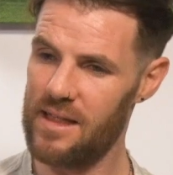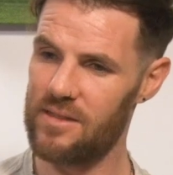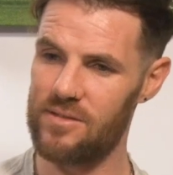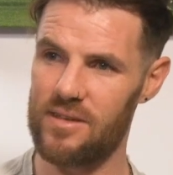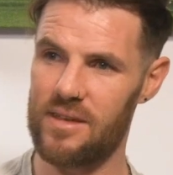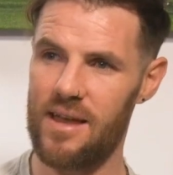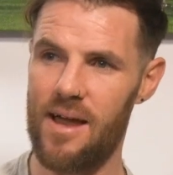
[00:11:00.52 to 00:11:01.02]

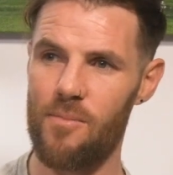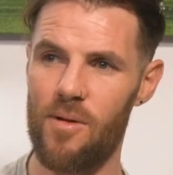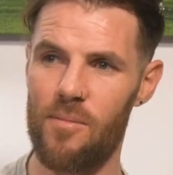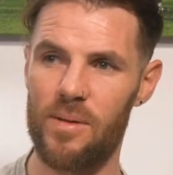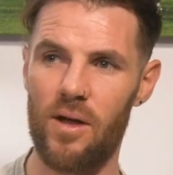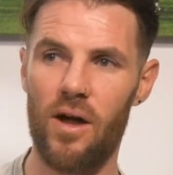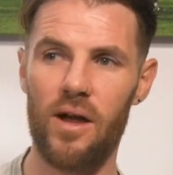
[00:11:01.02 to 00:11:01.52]
there's a camera
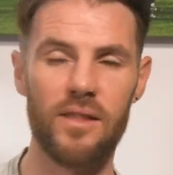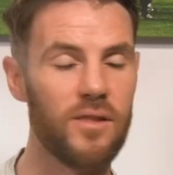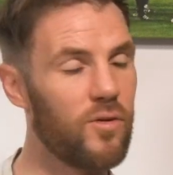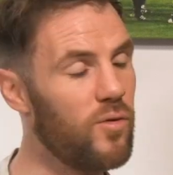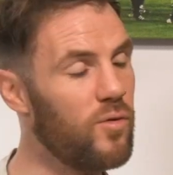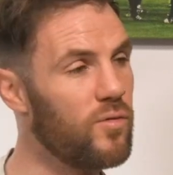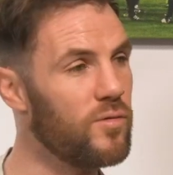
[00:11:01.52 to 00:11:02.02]
behind the
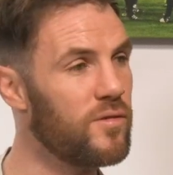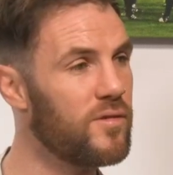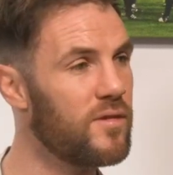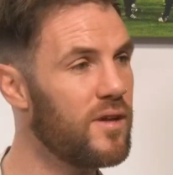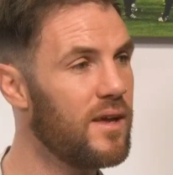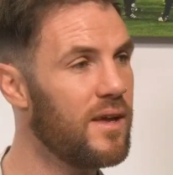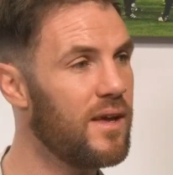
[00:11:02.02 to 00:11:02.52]

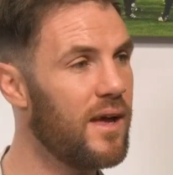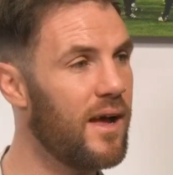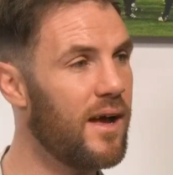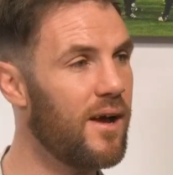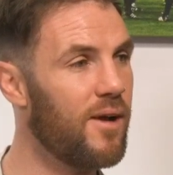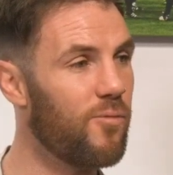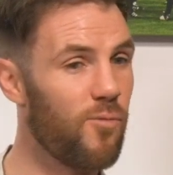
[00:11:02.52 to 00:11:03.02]
goals,
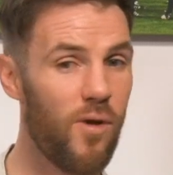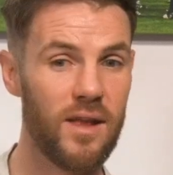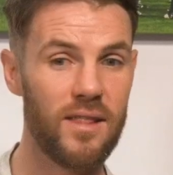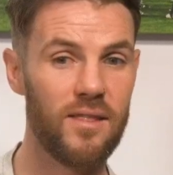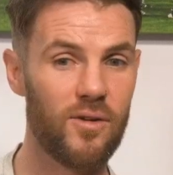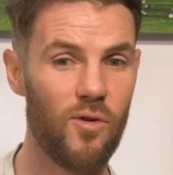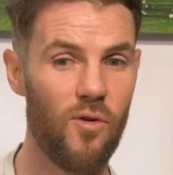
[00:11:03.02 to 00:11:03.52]
uh, right
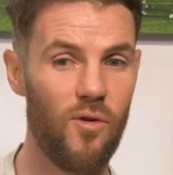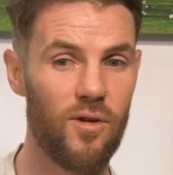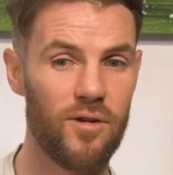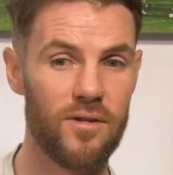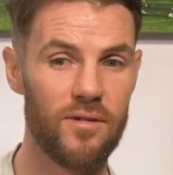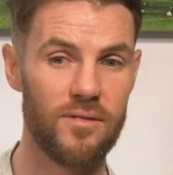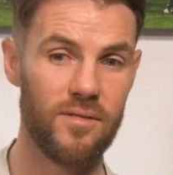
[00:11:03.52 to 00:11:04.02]
in the
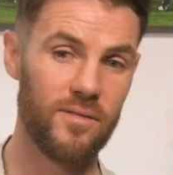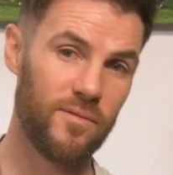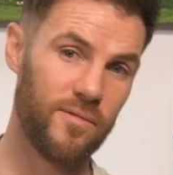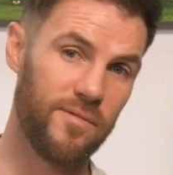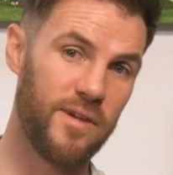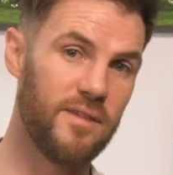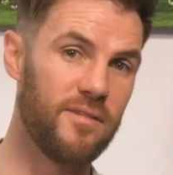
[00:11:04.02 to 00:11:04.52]
corner,
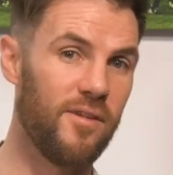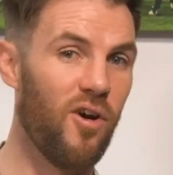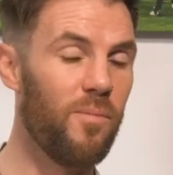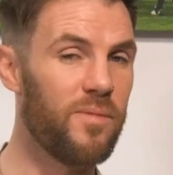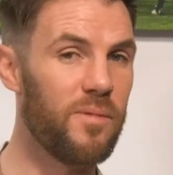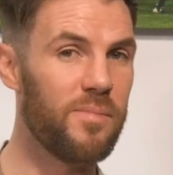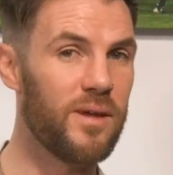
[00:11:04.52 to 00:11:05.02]
facing
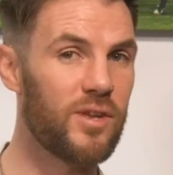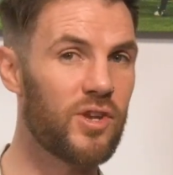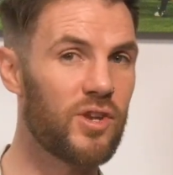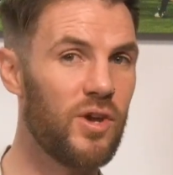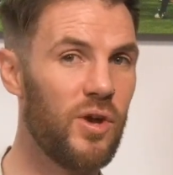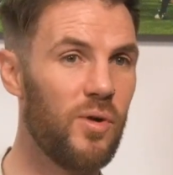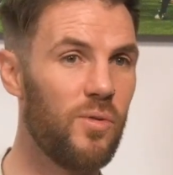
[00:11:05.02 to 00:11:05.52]
up the
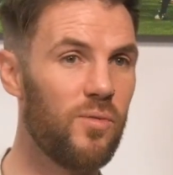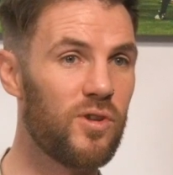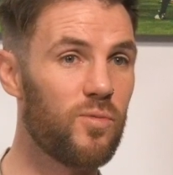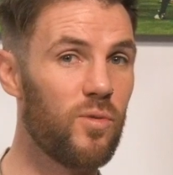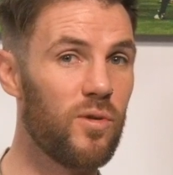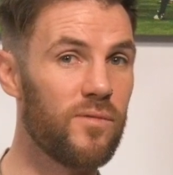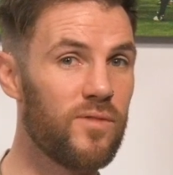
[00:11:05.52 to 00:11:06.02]
pitch,
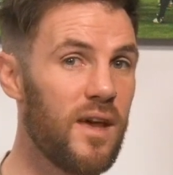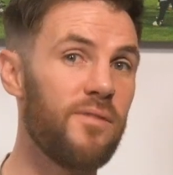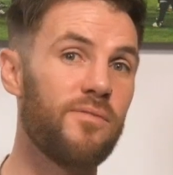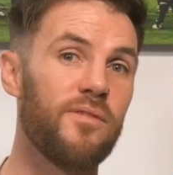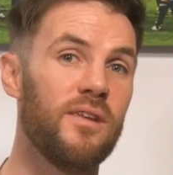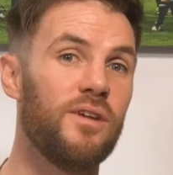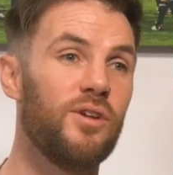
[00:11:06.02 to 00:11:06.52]
which would have
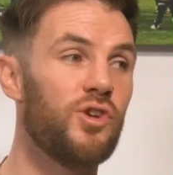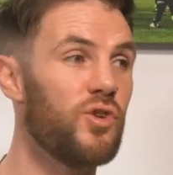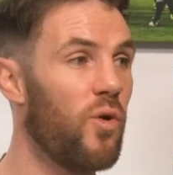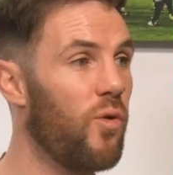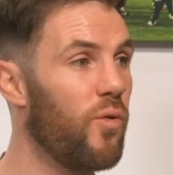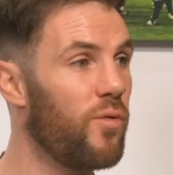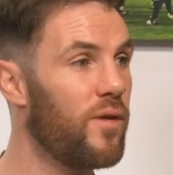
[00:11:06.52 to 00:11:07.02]
definitely
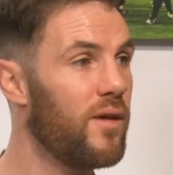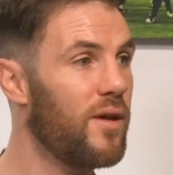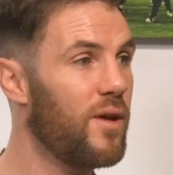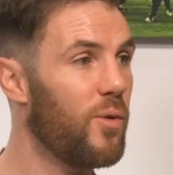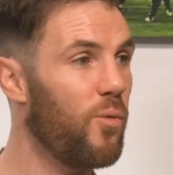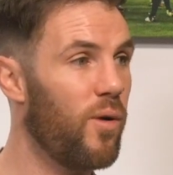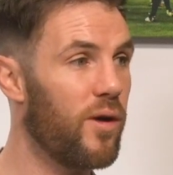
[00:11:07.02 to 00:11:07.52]
shown
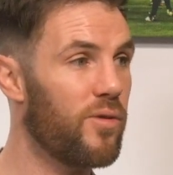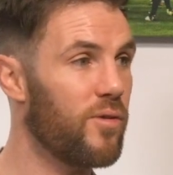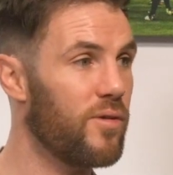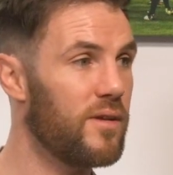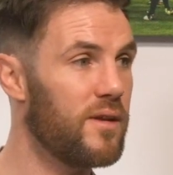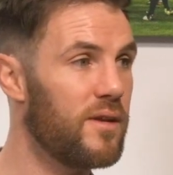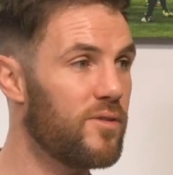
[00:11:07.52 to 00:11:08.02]

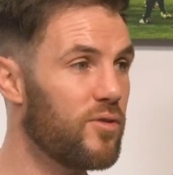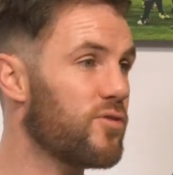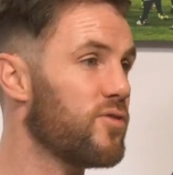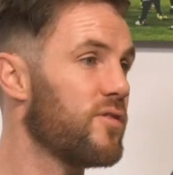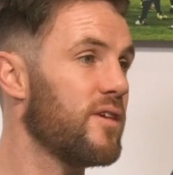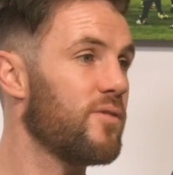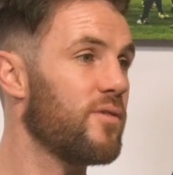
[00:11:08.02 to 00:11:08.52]
whether he
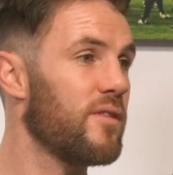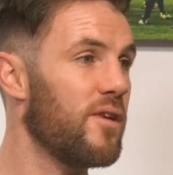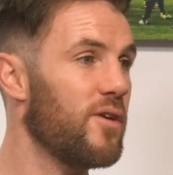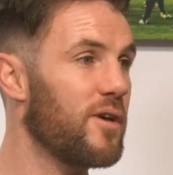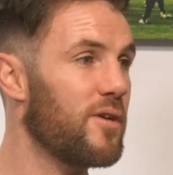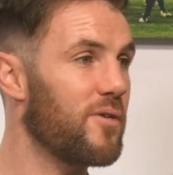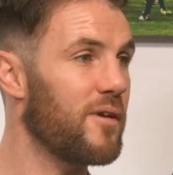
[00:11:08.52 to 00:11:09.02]
touched the down on the
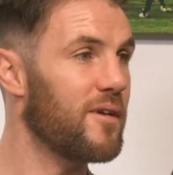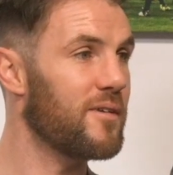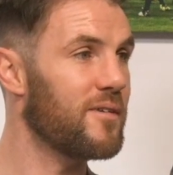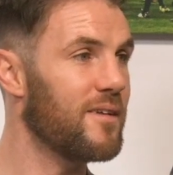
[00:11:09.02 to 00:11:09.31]
line or not.